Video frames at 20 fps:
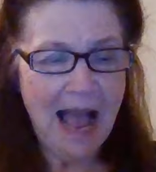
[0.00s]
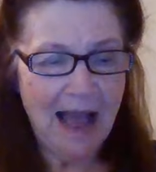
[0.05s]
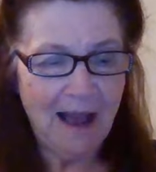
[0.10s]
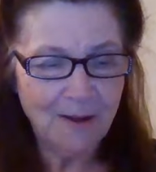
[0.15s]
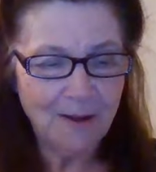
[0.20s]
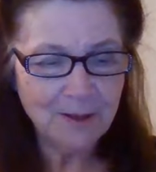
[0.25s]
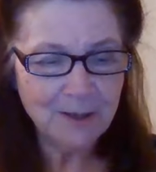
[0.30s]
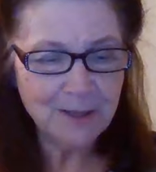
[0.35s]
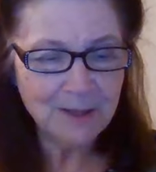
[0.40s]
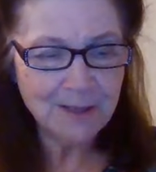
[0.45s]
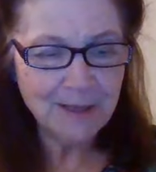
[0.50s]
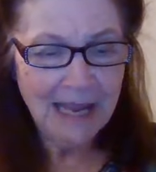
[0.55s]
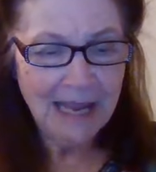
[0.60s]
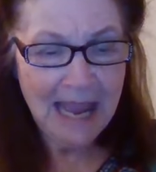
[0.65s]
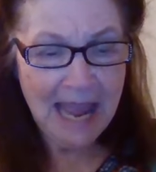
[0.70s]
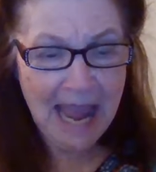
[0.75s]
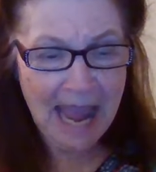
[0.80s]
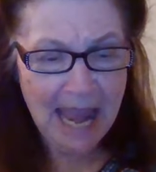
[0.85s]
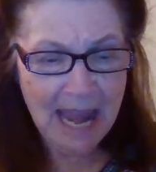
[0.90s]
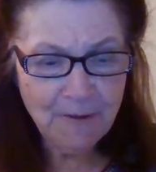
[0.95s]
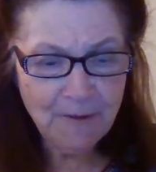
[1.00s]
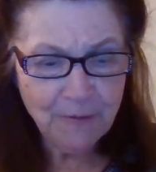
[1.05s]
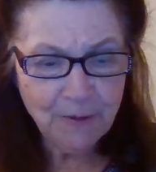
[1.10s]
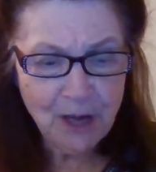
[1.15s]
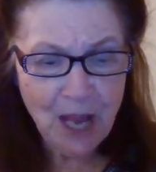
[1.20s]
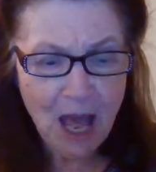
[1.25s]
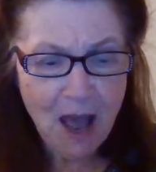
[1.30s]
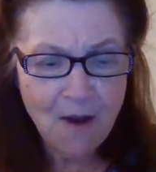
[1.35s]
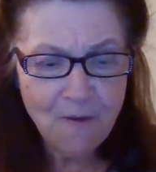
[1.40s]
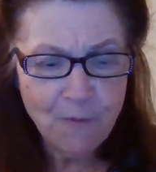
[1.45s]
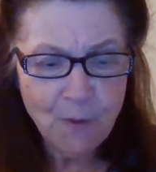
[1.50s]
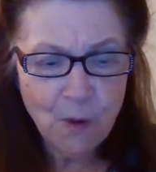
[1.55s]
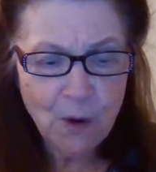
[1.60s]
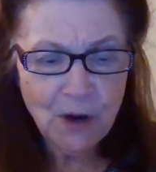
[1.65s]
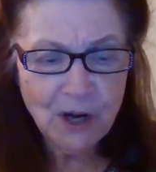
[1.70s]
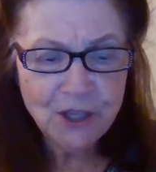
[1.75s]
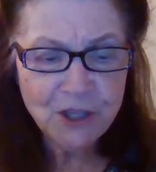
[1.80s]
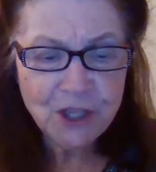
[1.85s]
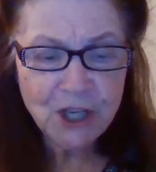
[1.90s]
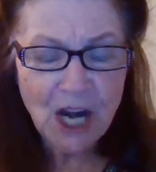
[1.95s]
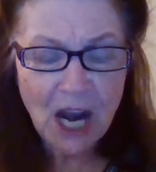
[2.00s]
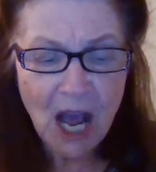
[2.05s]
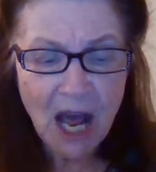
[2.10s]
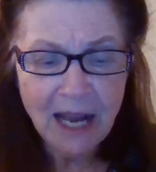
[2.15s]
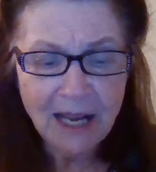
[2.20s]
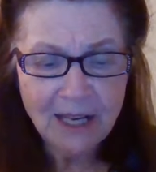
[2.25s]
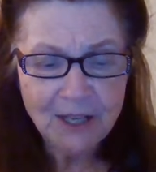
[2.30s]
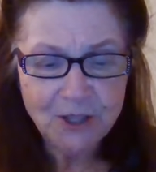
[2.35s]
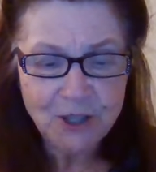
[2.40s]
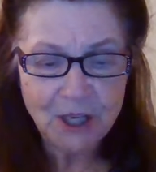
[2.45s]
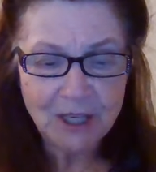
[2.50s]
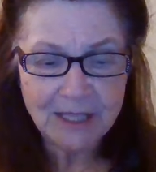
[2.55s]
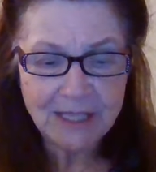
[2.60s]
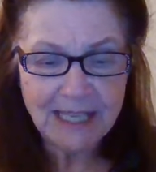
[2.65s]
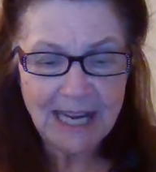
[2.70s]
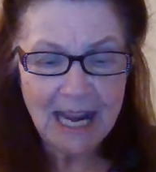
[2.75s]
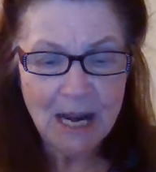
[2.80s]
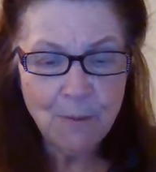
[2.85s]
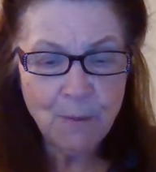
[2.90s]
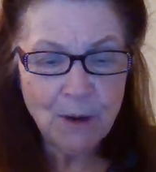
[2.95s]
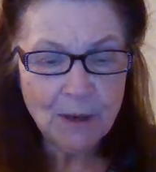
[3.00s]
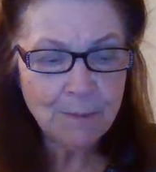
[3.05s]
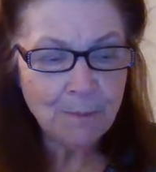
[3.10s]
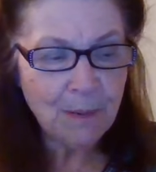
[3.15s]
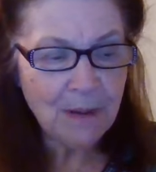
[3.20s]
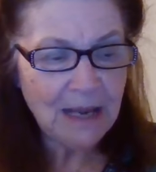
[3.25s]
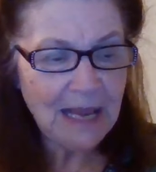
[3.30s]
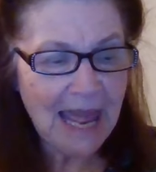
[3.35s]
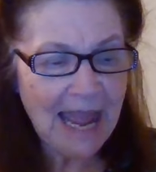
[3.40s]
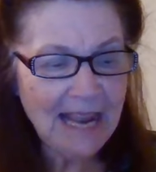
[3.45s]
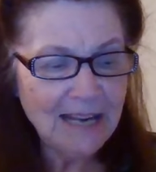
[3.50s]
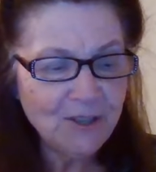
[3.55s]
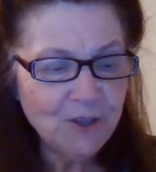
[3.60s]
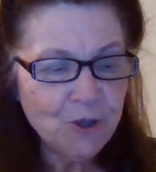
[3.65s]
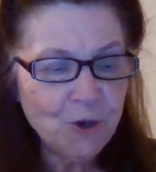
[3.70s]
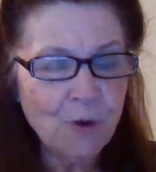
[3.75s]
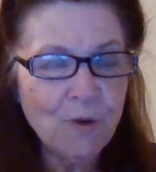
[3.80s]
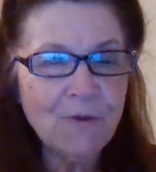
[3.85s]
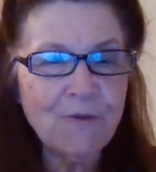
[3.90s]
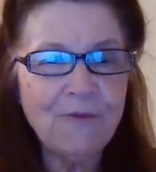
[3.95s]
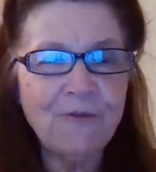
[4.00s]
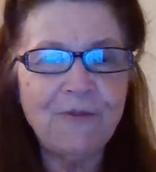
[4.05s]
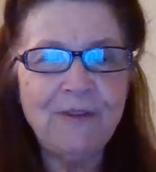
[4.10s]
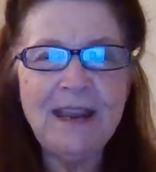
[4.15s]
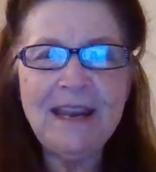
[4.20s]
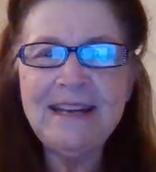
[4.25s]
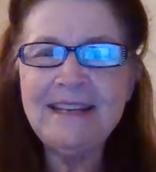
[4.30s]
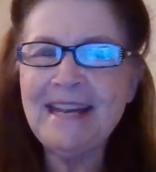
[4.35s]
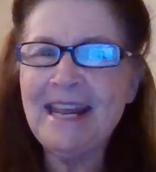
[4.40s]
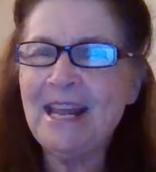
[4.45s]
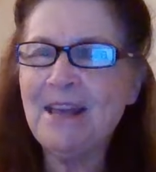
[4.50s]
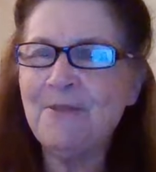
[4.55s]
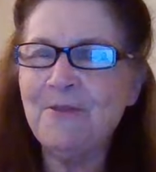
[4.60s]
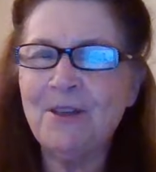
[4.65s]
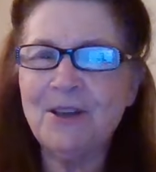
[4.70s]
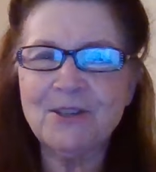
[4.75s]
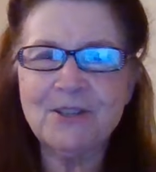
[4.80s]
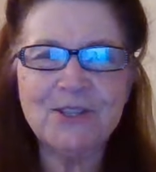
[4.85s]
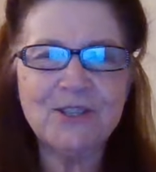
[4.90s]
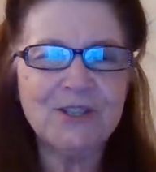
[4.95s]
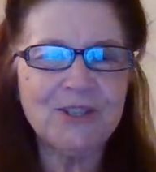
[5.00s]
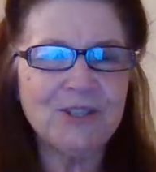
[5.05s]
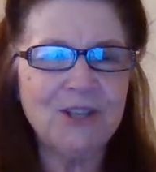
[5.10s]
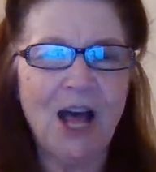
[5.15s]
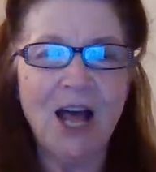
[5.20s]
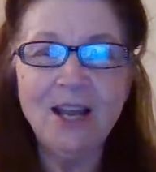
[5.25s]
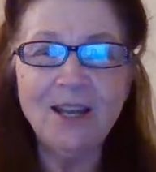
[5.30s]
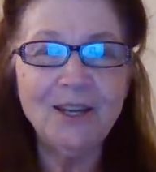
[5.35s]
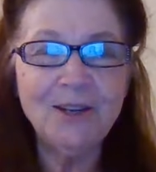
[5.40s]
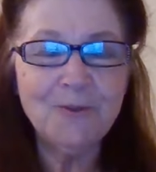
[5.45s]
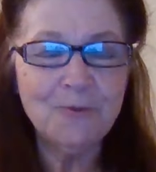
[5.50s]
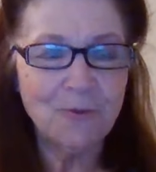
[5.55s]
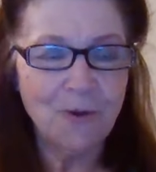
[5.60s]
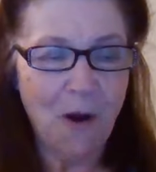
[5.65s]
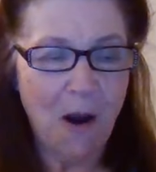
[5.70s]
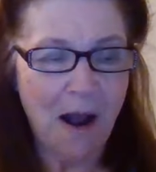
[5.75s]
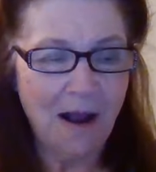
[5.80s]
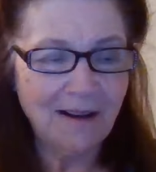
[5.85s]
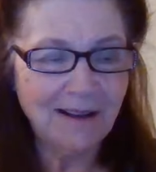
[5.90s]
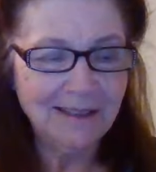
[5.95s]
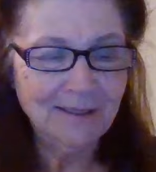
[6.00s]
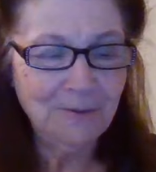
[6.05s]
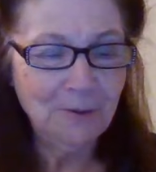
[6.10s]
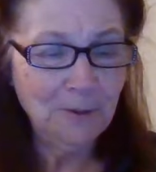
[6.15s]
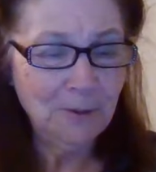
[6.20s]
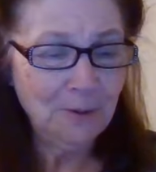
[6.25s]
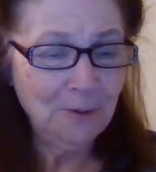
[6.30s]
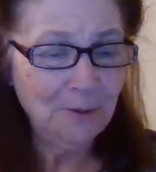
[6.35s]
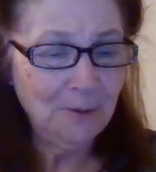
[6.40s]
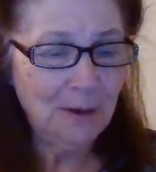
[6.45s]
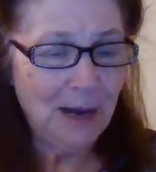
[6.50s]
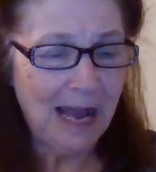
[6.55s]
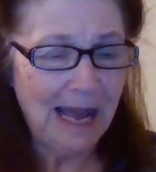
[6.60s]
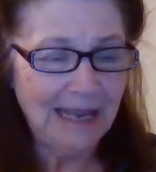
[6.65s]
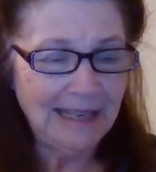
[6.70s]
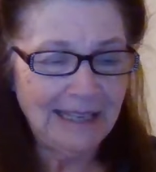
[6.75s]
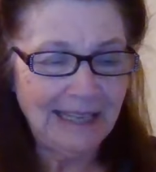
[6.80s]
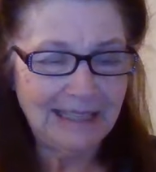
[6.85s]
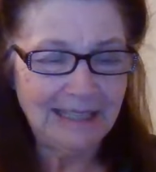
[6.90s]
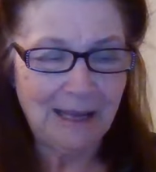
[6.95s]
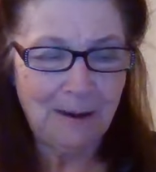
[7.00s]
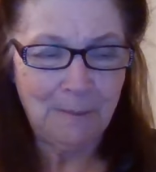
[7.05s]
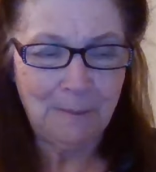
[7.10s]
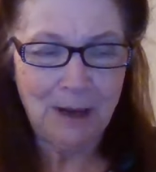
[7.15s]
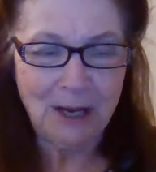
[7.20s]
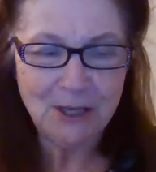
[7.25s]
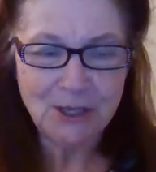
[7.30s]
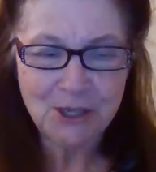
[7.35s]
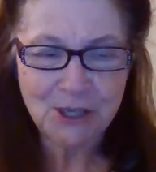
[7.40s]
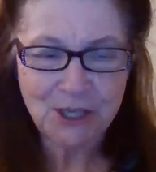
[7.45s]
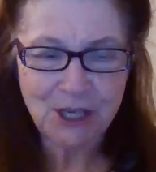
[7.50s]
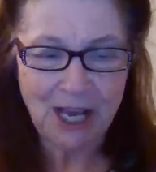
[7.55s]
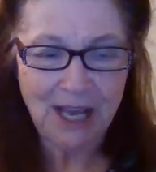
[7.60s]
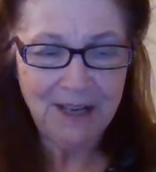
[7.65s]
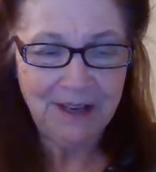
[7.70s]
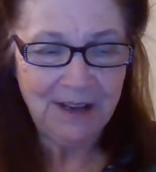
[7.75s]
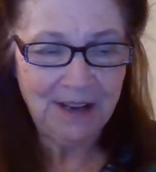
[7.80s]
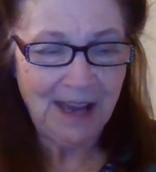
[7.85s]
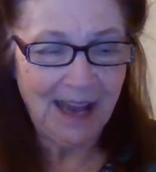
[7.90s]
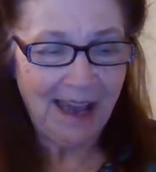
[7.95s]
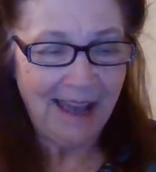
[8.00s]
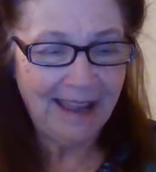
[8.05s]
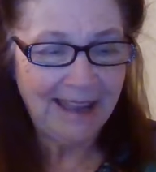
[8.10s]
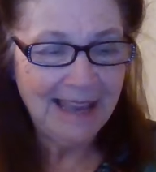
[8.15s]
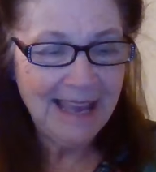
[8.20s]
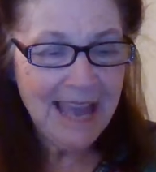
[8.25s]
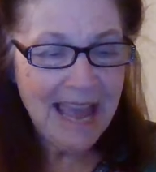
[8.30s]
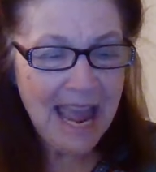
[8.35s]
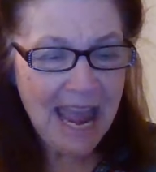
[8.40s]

house. If love were a geologist, it would plant your feet in the solid rock. Ooh, mashandai.